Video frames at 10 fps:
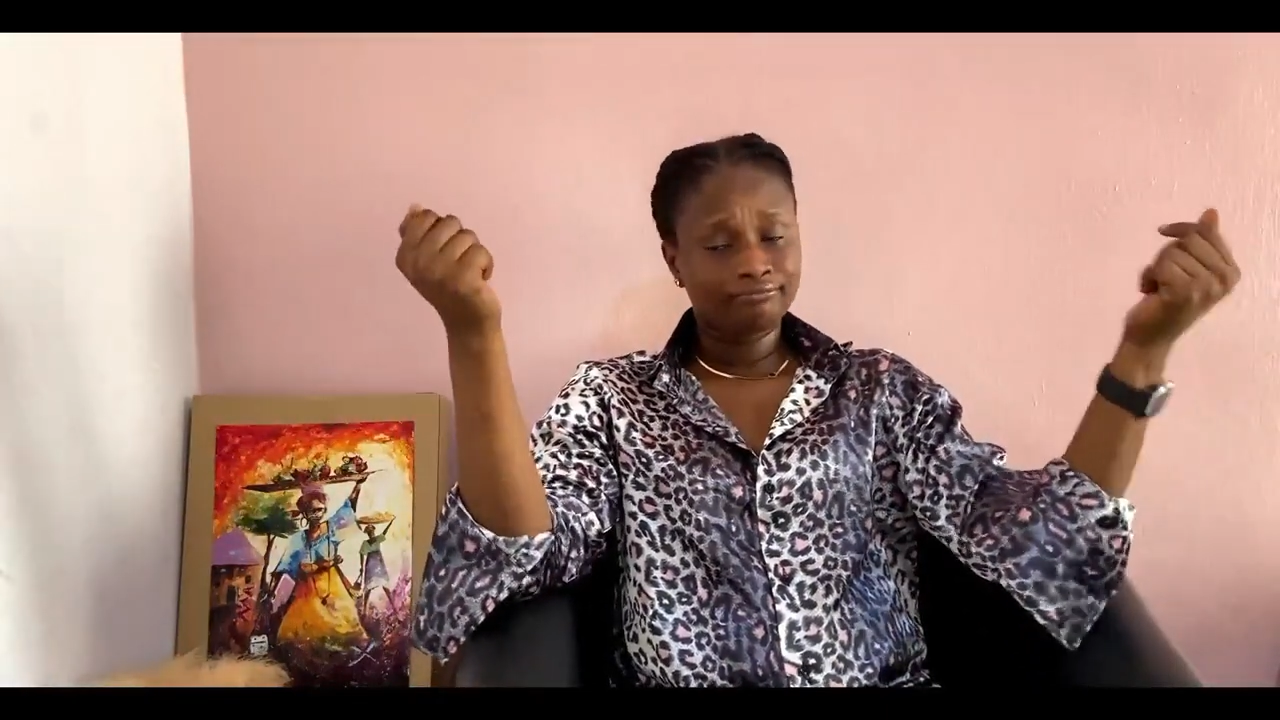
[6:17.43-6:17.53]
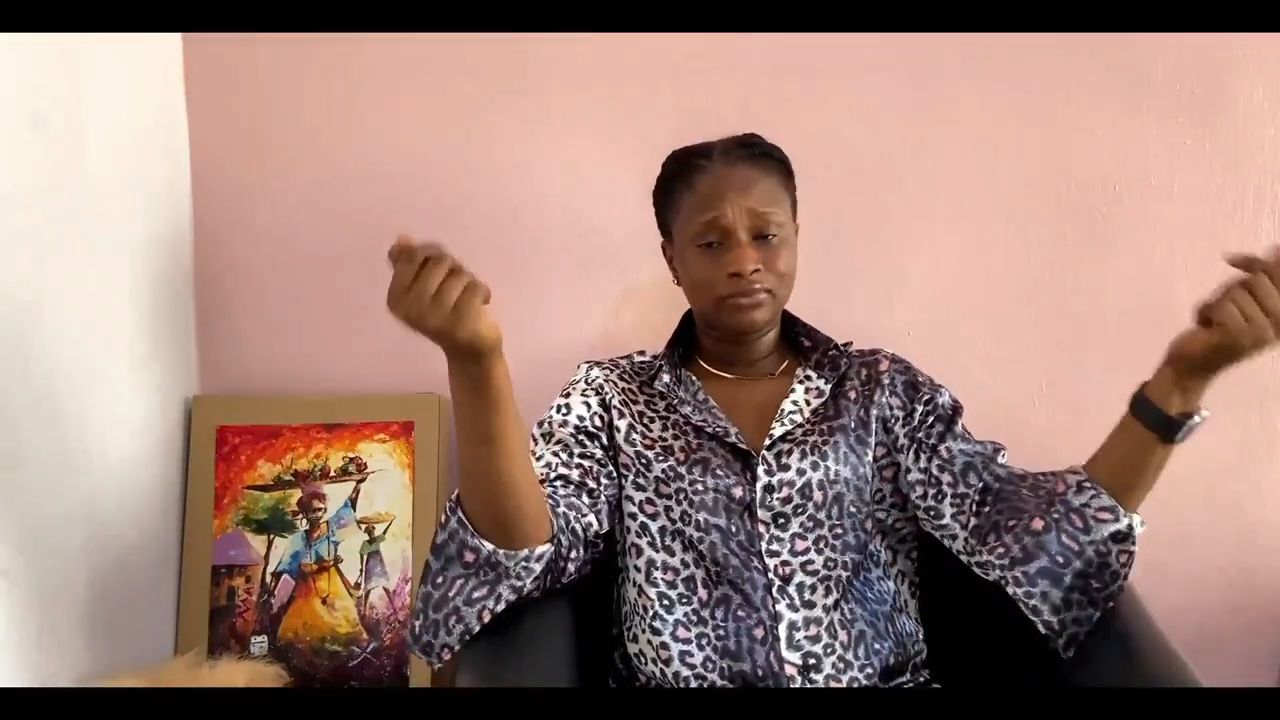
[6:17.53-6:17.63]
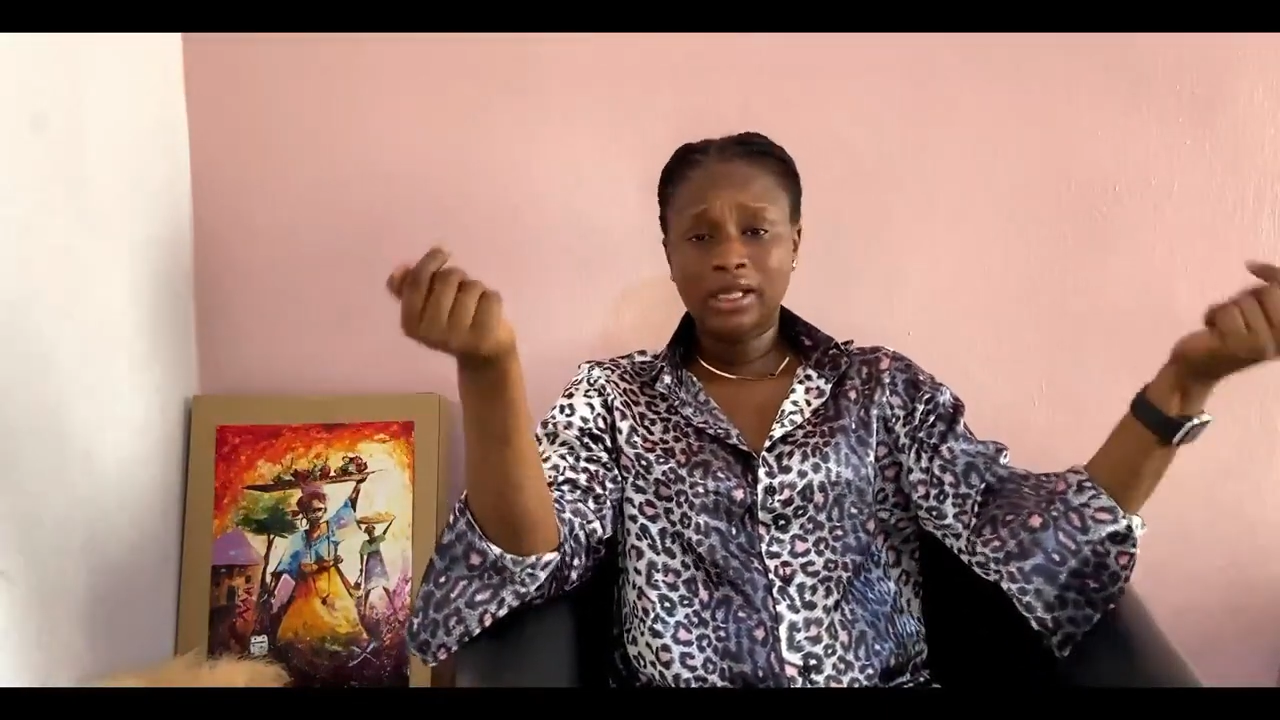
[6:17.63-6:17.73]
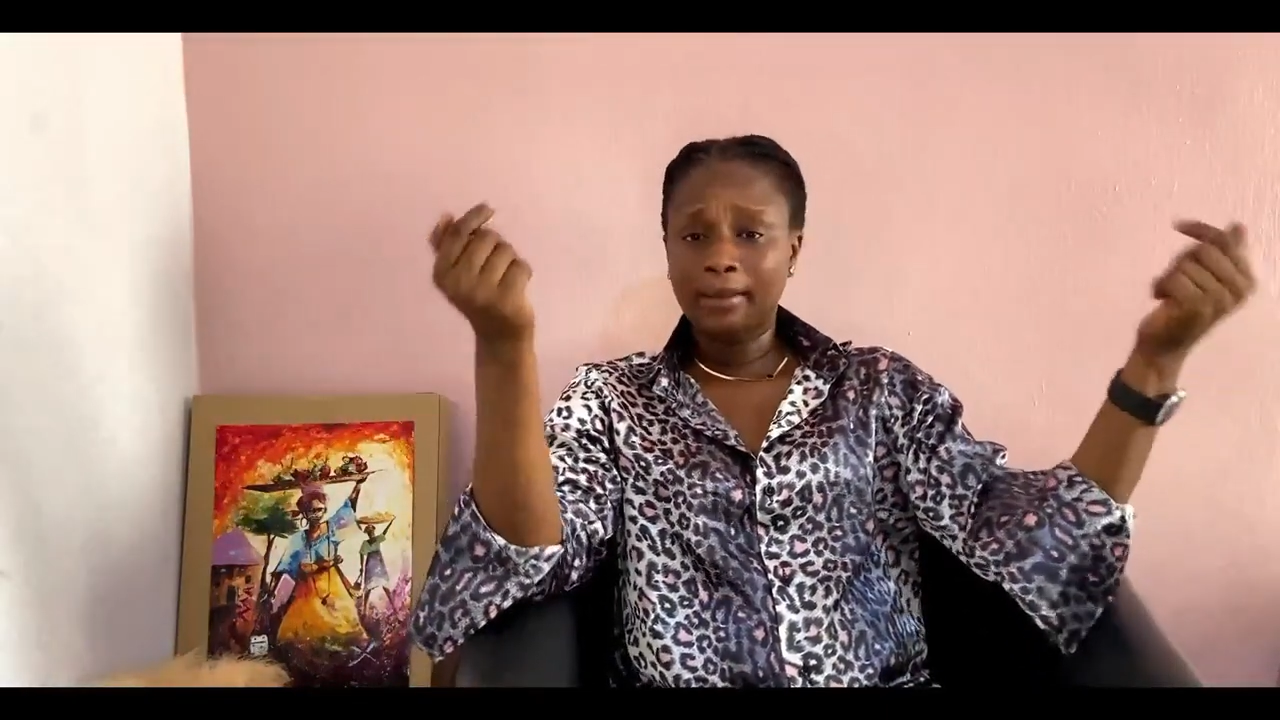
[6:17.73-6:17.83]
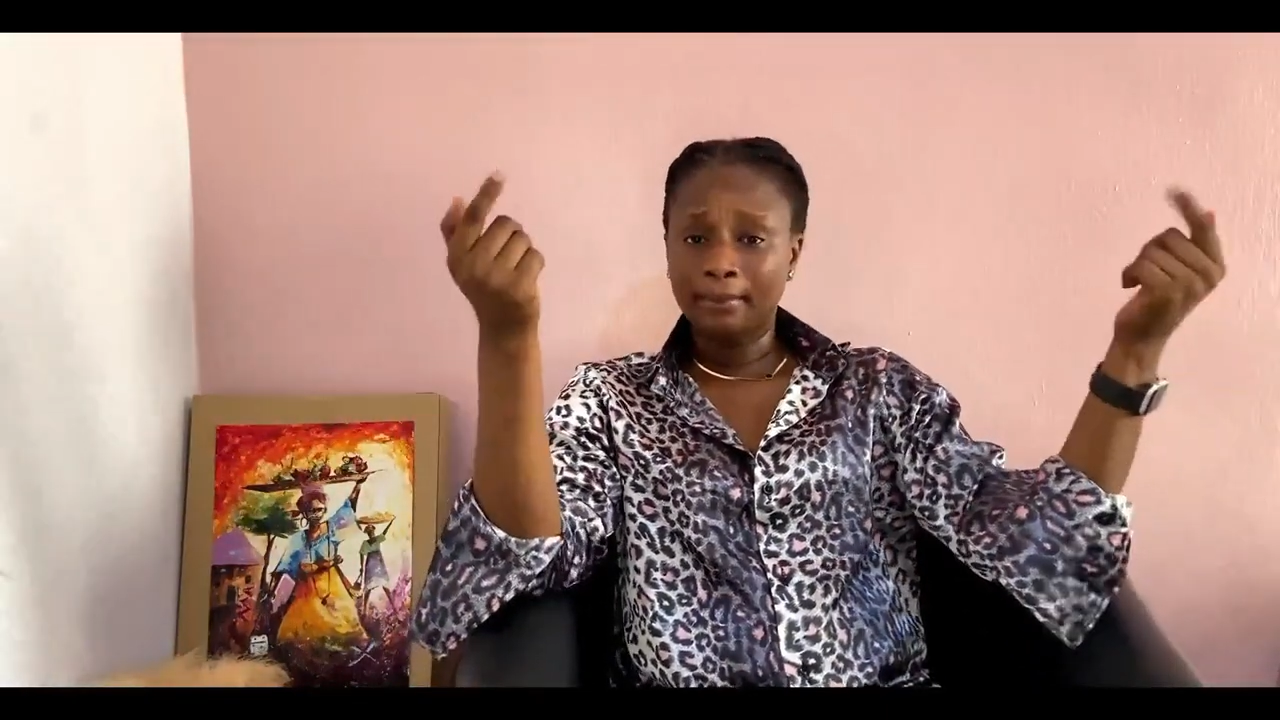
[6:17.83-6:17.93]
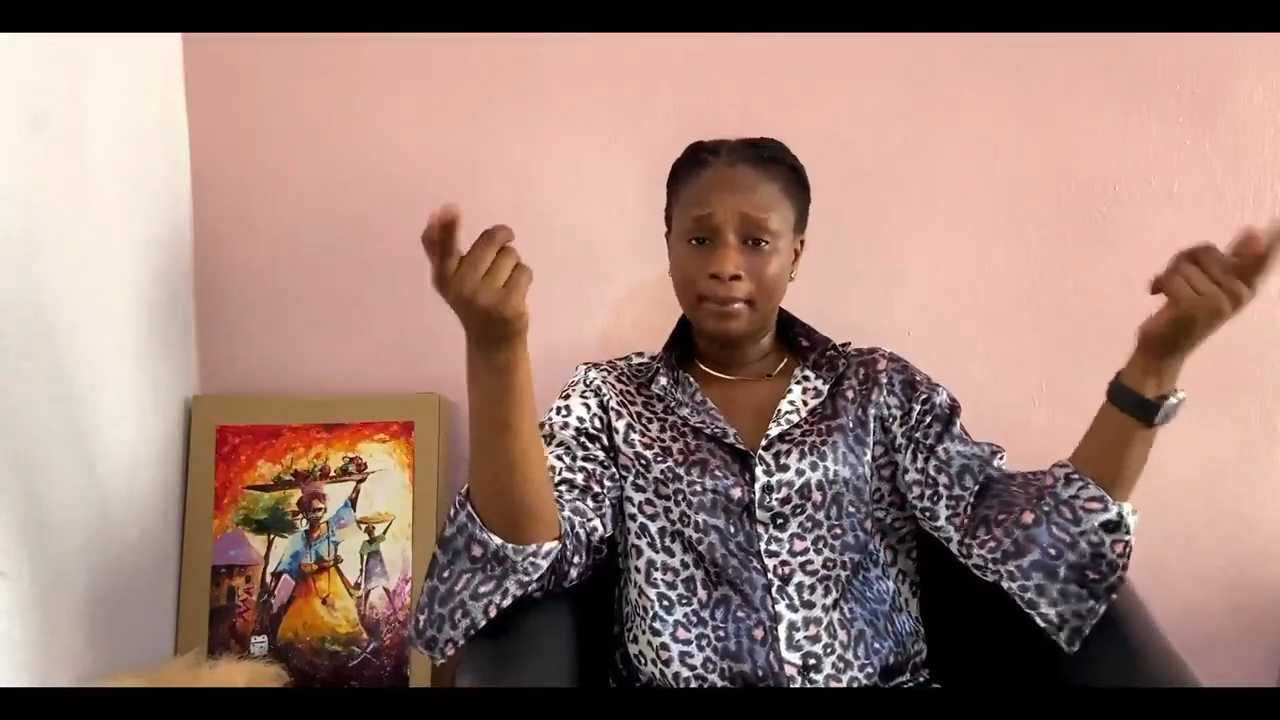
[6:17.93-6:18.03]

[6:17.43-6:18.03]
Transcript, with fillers: that